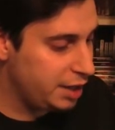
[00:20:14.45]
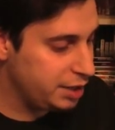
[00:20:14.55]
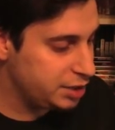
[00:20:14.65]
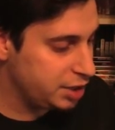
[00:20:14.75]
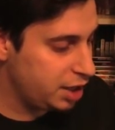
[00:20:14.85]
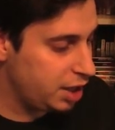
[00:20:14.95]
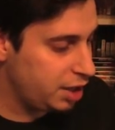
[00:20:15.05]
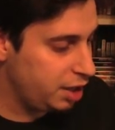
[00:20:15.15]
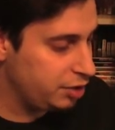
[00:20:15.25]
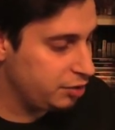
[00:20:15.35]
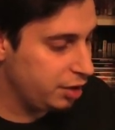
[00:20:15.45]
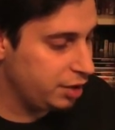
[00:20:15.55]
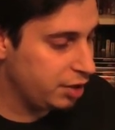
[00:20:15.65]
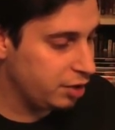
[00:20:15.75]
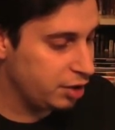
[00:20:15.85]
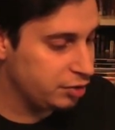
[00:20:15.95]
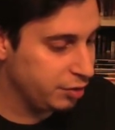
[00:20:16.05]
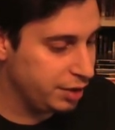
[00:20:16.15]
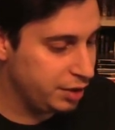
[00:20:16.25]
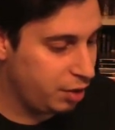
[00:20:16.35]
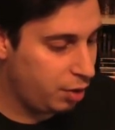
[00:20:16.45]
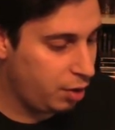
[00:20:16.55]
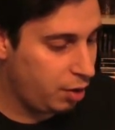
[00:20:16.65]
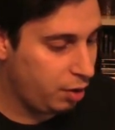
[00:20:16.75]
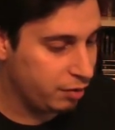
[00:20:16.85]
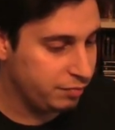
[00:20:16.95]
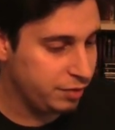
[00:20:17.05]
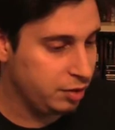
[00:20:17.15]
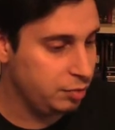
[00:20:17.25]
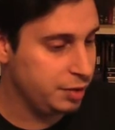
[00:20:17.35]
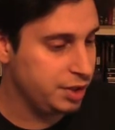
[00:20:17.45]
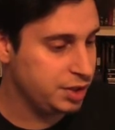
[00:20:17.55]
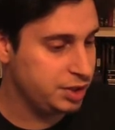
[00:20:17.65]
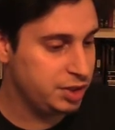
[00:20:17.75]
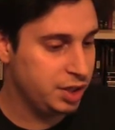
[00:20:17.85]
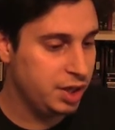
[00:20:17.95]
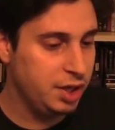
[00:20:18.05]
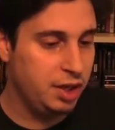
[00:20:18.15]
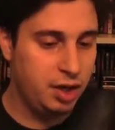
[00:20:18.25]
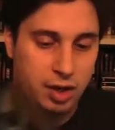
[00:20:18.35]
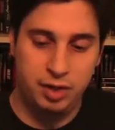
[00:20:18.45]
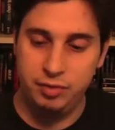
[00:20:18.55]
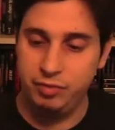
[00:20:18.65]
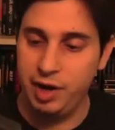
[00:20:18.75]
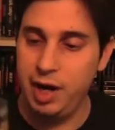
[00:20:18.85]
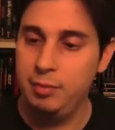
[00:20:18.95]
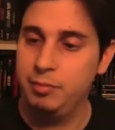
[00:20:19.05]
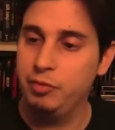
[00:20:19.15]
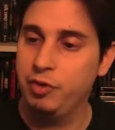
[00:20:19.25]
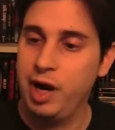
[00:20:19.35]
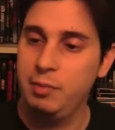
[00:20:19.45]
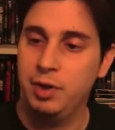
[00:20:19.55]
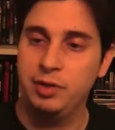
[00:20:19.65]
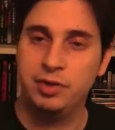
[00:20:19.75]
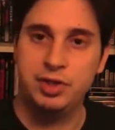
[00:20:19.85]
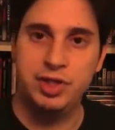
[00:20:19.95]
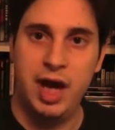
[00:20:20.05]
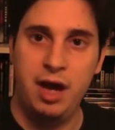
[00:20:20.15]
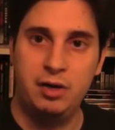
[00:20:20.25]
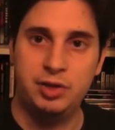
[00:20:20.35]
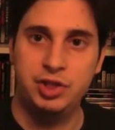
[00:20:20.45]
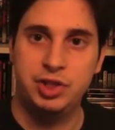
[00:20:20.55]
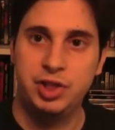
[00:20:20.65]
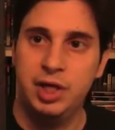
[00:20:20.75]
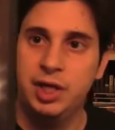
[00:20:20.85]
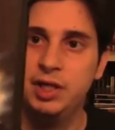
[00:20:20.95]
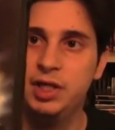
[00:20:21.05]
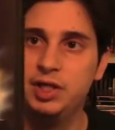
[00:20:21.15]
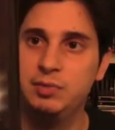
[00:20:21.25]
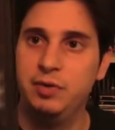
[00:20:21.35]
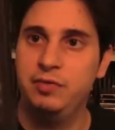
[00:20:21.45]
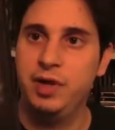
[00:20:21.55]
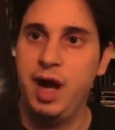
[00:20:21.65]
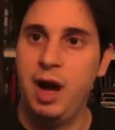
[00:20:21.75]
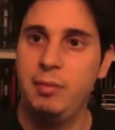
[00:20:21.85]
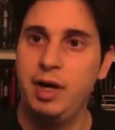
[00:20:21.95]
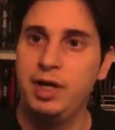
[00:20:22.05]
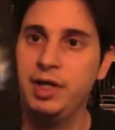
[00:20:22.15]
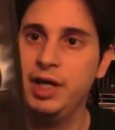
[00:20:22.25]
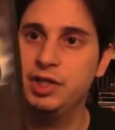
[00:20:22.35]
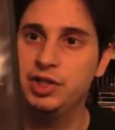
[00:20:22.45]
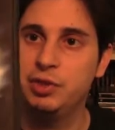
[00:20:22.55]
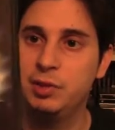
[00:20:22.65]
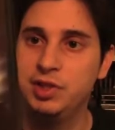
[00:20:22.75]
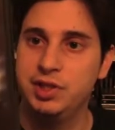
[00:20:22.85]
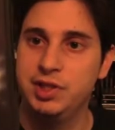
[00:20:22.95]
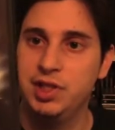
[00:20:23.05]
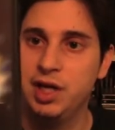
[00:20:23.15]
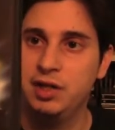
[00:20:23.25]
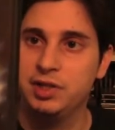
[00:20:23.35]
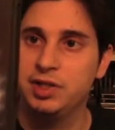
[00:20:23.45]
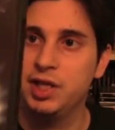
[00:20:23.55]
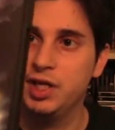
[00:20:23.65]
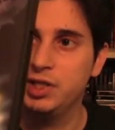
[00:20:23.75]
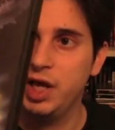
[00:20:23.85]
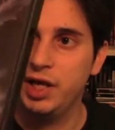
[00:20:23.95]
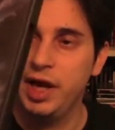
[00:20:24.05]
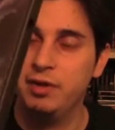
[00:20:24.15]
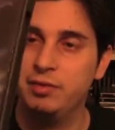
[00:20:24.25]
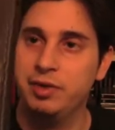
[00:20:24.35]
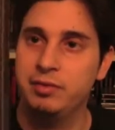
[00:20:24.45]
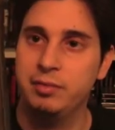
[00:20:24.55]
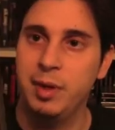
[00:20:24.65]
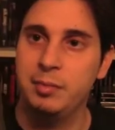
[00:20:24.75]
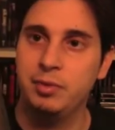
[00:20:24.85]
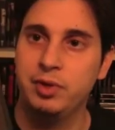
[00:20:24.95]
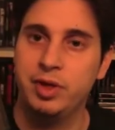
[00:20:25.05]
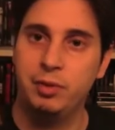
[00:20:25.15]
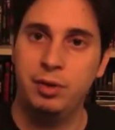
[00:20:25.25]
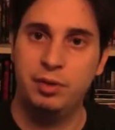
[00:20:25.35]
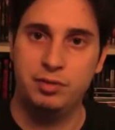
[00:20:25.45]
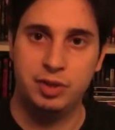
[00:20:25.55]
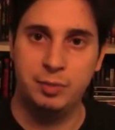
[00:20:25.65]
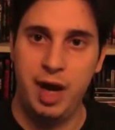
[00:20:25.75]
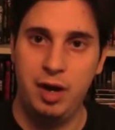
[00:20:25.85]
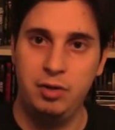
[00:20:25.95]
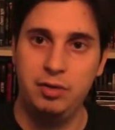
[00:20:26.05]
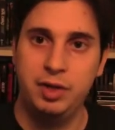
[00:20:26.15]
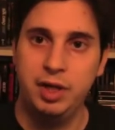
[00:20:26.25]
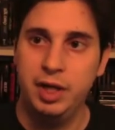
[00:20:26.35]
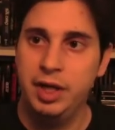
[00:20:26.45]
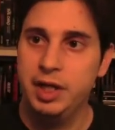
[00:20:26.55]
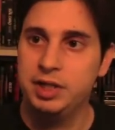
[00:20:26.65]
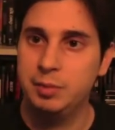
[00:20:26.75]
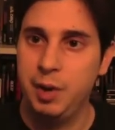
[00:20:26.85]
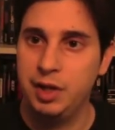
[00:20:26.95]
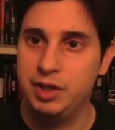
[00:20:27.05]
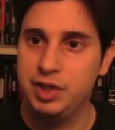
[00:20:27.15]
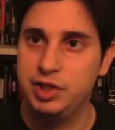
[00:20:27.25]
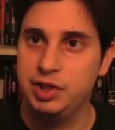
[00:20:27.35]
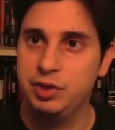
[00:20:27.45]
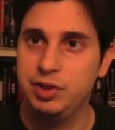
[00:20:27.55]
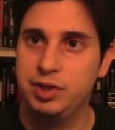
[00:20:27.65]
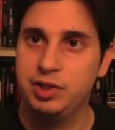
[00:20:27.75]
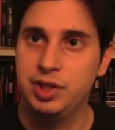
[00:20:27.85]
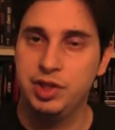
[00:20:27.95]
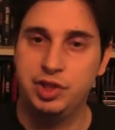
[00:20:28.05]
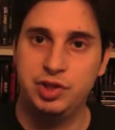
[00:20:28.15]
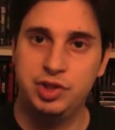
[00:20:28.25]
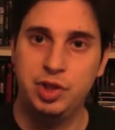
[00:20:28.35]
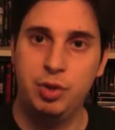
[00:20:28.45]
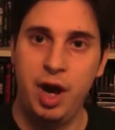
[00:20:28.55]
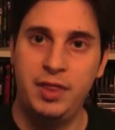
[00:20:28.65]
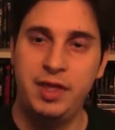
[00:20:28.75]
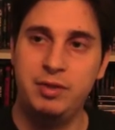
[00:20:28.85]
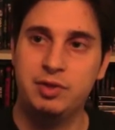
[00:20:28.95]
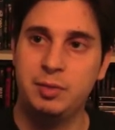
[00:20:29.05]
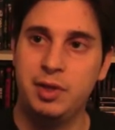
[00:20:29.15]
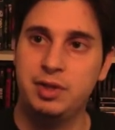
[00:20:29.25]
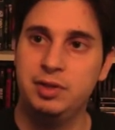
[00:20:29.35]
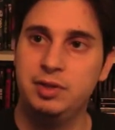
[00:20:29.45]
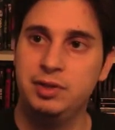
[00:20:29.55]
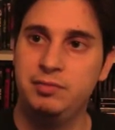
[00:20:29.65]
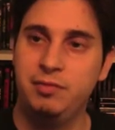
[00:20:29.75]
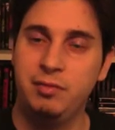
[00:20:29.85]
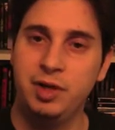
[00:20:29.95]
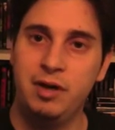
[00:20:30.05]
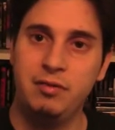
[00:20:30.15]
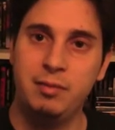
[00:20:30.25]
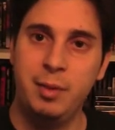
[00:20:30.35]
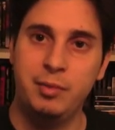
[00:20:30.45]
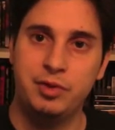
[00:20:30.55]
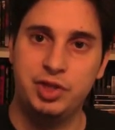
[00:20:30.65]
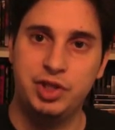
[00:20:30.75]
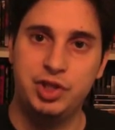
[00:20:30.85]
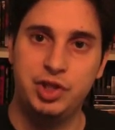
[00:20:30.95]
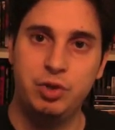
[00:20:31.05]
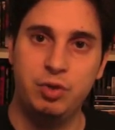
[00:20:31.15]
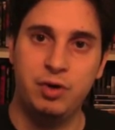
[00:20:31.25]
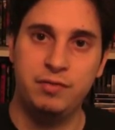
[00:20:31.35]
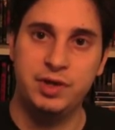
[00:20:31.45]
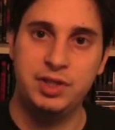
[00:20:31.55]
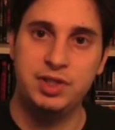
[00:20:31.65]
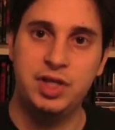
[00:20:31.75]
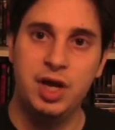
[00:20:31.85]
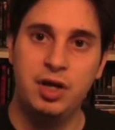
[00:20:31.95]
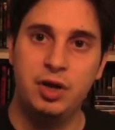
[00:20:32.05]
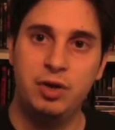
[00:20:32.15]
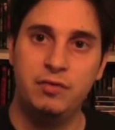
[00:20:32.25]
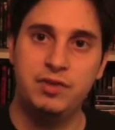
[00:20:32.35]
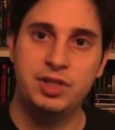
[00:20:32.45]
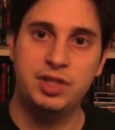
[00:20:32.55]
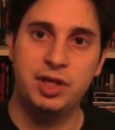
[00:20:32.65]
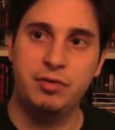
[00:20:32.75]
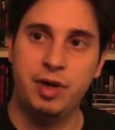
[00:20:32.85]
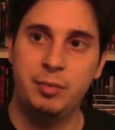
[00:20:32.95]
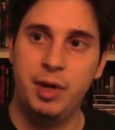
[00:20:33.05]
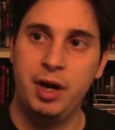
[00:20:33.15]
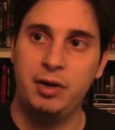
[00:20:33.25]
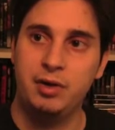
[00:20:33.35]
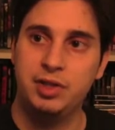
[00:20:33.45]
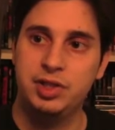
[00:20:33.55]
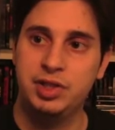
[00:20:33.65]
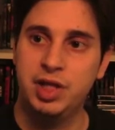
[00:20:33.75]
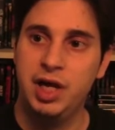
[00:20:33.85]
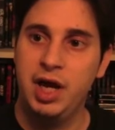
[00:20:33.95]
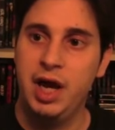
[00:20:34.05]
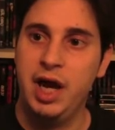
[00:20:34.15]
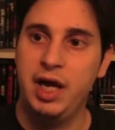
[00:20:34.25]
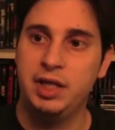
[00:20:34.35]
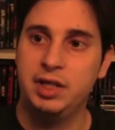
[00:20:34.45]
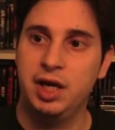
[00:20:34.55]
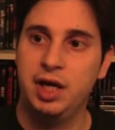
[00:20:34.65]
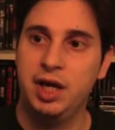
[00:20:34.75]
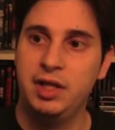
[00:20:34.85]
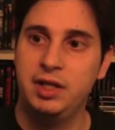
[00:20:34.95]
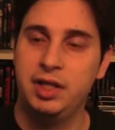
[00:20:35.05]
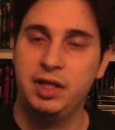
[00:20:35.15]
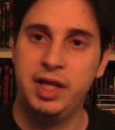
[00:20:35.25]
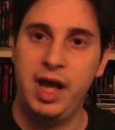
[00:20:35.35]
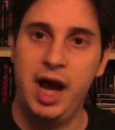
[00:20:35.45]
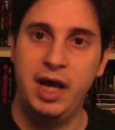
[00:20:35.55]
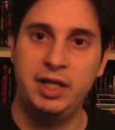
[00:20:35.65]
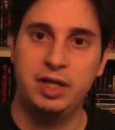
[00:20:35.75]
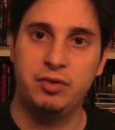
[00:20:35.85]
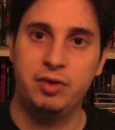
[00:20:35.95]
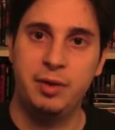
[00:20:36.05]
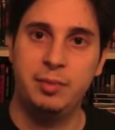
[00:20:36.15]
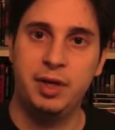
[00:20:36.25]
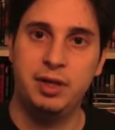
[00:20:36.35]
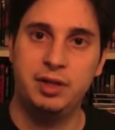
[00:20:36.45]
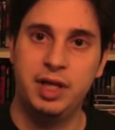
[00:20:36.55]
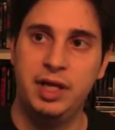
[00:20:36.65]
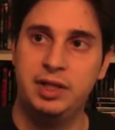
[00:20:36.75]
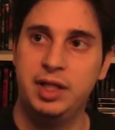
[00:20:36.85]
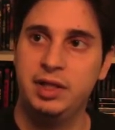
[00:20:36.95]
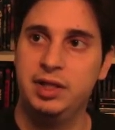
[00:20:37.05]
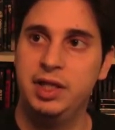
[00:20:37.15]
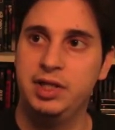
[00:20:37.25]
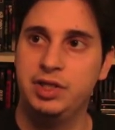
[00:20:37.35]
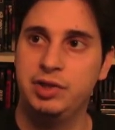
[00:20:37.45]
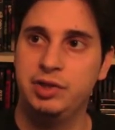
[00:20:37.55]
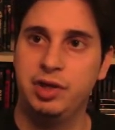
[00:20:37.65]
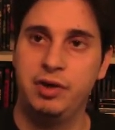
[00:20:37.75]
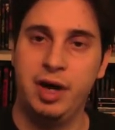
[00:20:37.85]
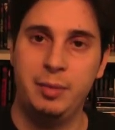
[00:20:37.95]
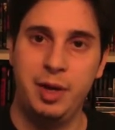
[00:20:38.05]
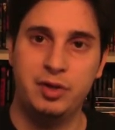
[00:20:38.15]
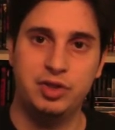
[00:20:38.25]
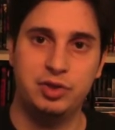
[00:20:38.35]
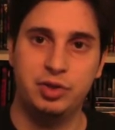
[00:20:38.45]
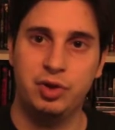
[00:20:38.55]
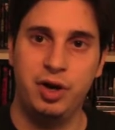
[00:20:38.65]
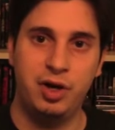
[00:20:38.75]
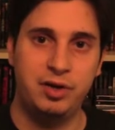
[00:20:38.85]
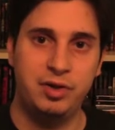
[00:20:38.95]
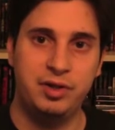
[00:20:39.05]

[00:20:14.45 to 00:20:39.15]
is another underrated horror film is Grandmother's House. In this movie, I'm not going to get into too much detail into this. I can't really remember what it was about. It's about these two. I think it was about, from what I remember, it was these two orphans go to visit their grandparents, and I think they hide their the grandparents are like